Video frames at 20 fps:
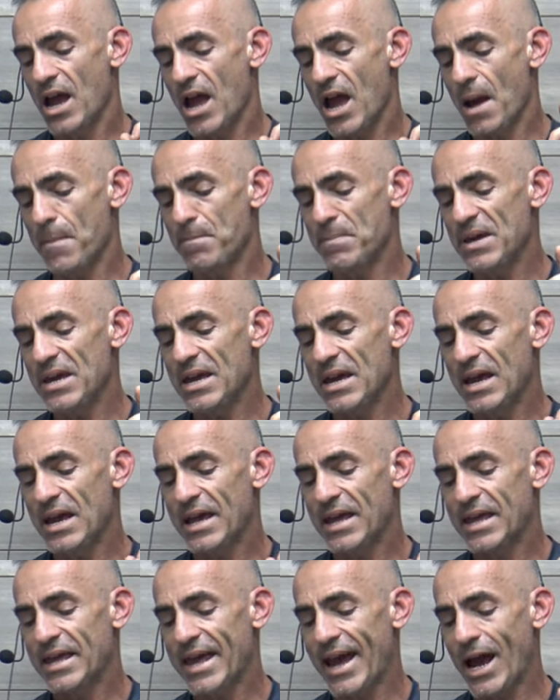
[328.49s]

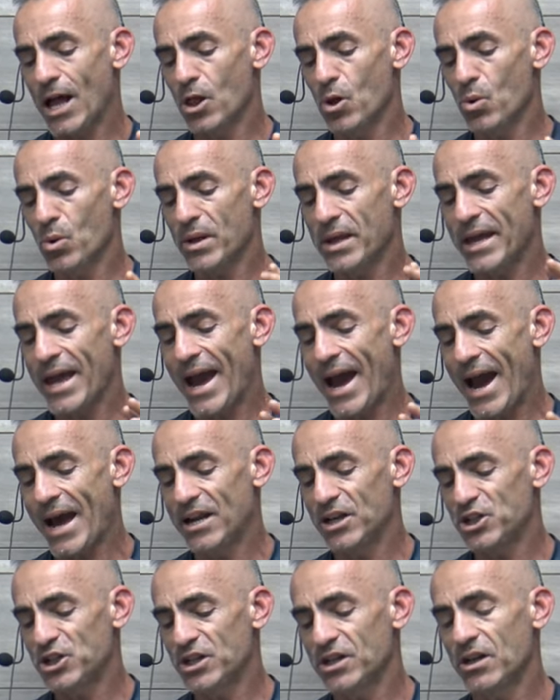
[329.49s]

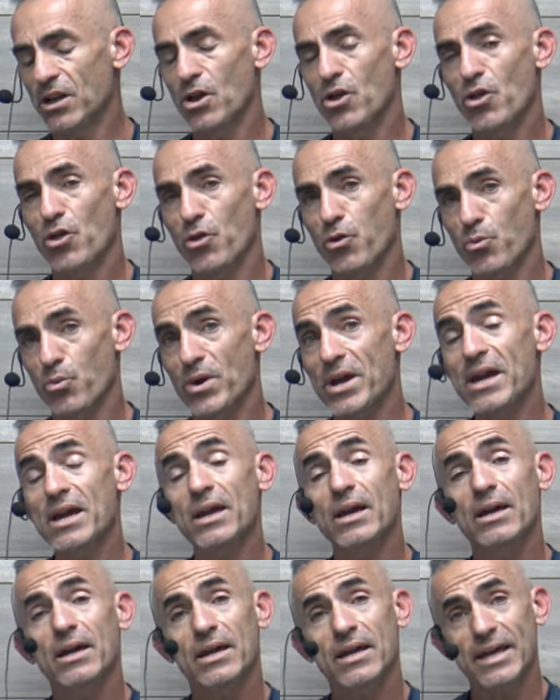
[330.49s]

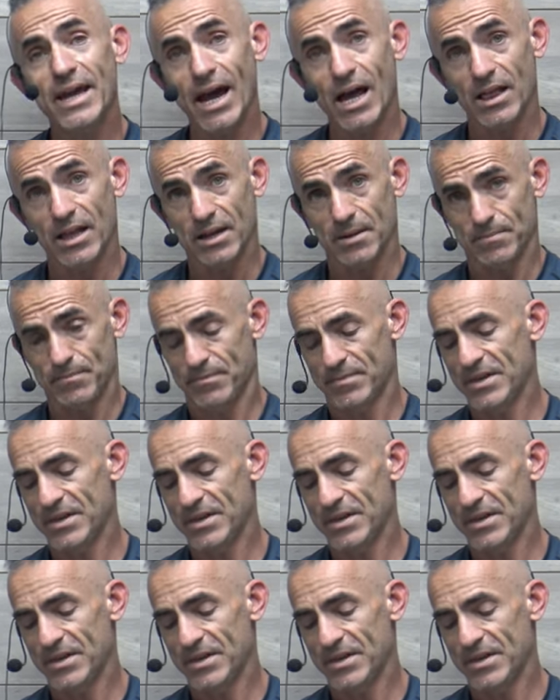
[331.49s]
epigallocatechin-3-gallate,